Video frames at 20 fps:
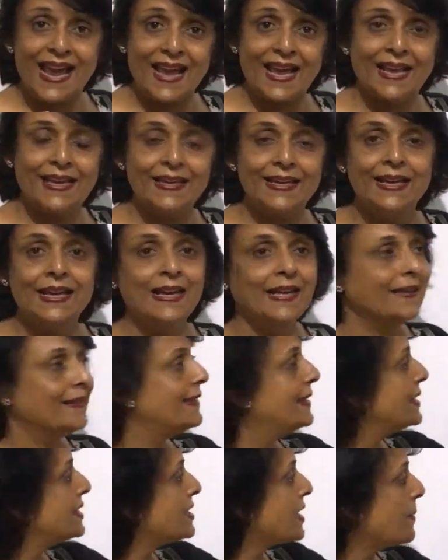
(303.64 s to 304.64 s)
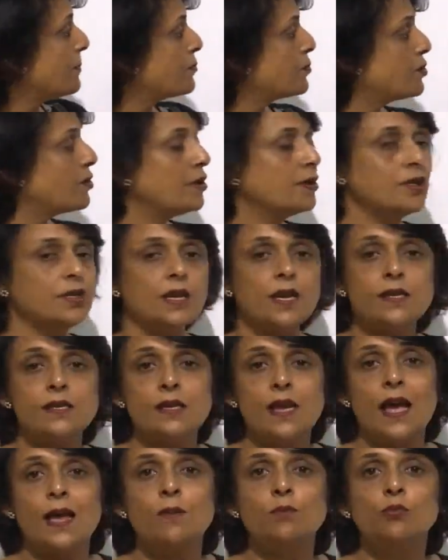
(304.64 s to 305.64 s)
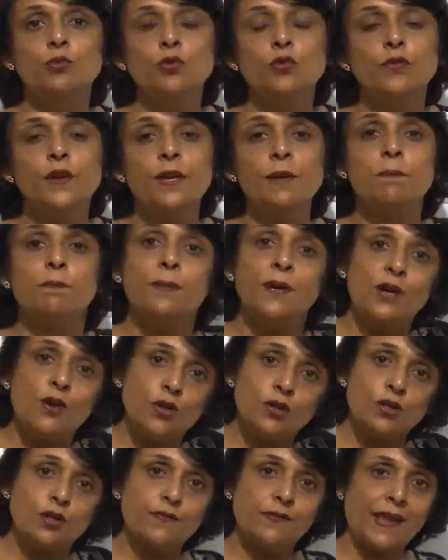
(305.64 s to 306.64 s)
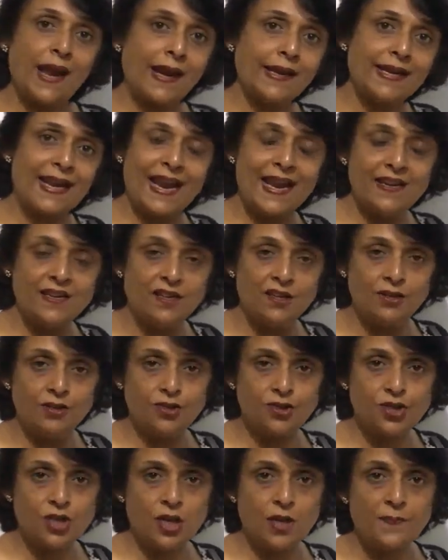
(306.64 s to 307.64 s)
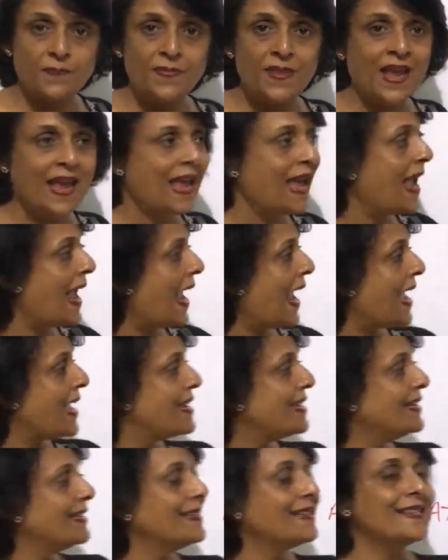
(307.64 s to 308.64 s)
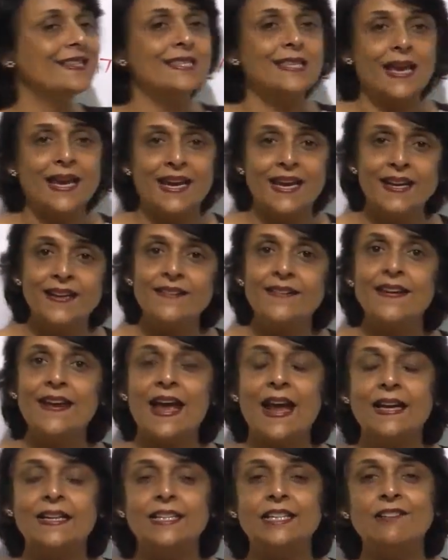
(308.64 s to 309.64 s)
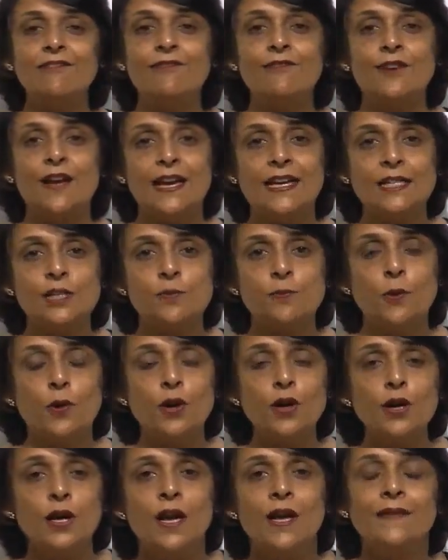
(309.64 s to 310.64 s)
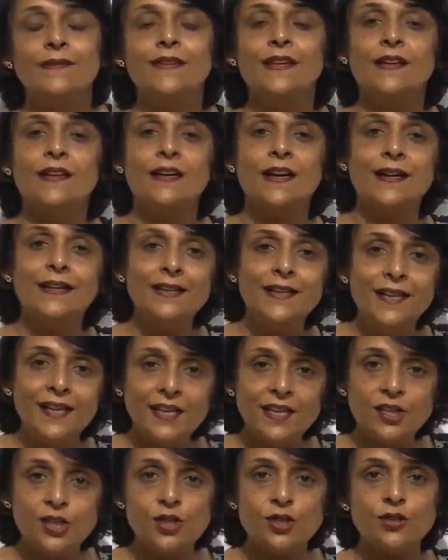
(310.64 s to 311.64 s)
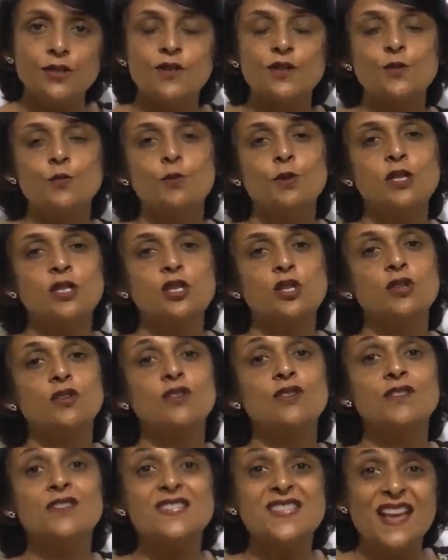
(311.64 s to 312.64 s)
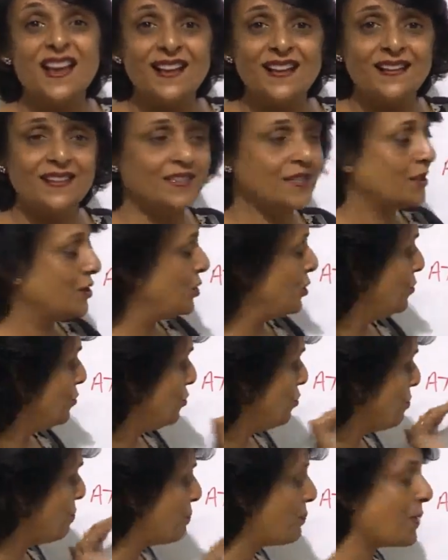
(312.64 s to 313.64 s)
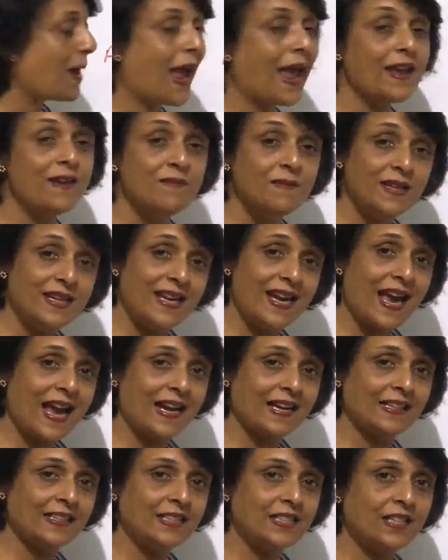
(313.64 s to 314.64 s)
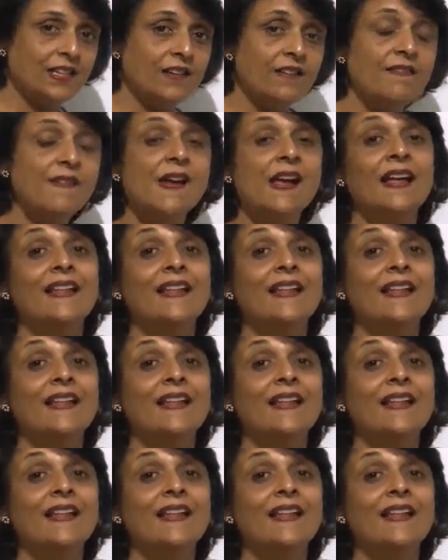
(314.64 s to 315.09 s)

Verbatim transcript: and the substances are moving because of that energy. And in secondary active transport, the conditions which result due to primary active,